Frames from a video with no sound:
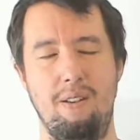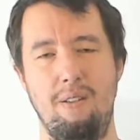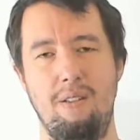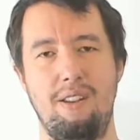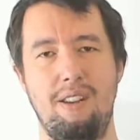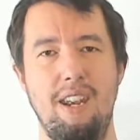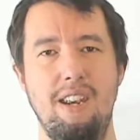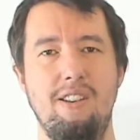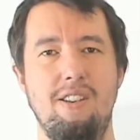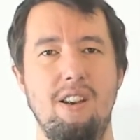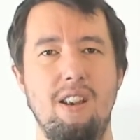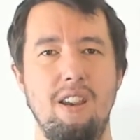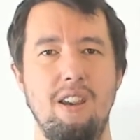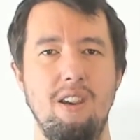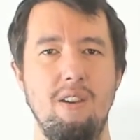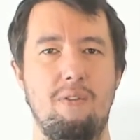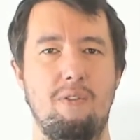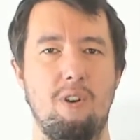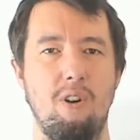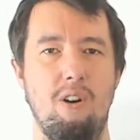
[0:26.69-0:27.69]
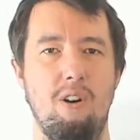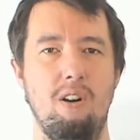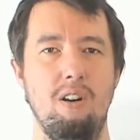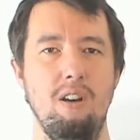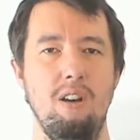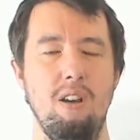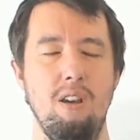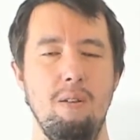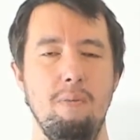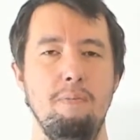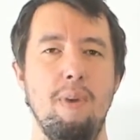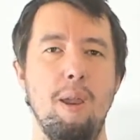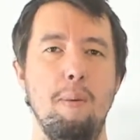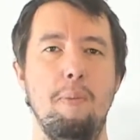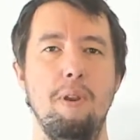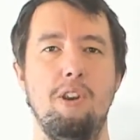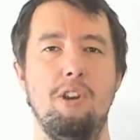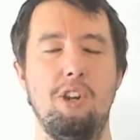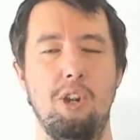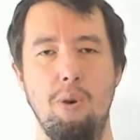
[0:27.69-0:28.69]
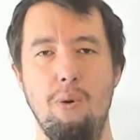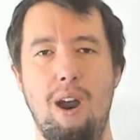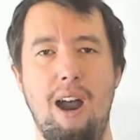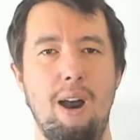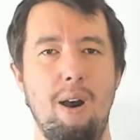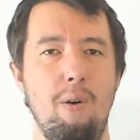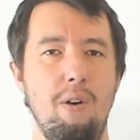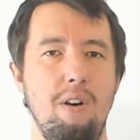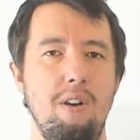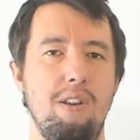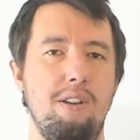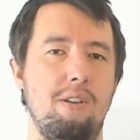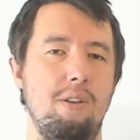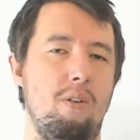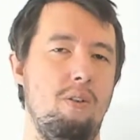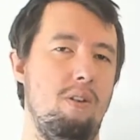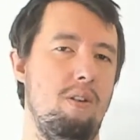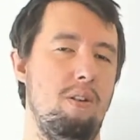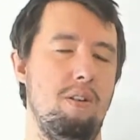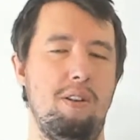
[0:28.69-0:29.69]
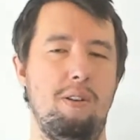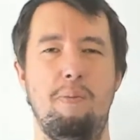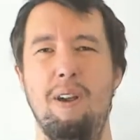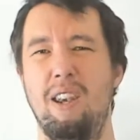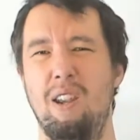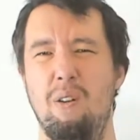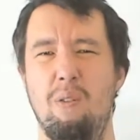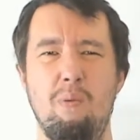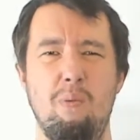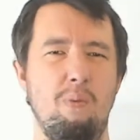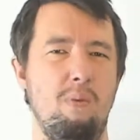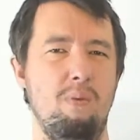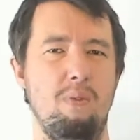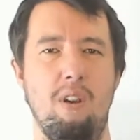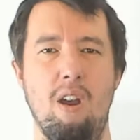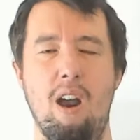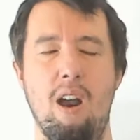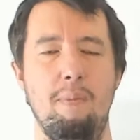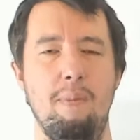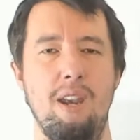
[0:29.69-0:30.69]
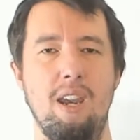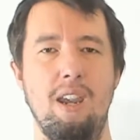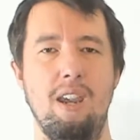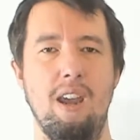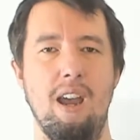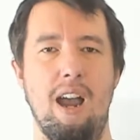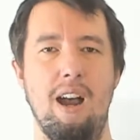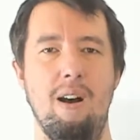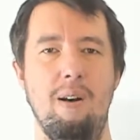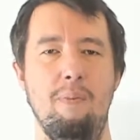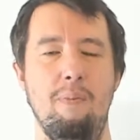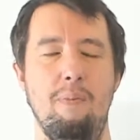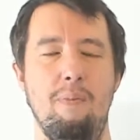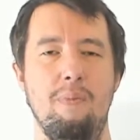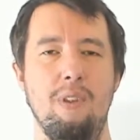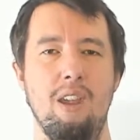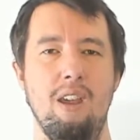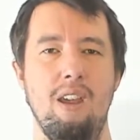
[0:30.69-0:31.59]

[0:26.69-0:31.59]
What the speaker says: Essentially, you've got maybe 2 hours, or depending on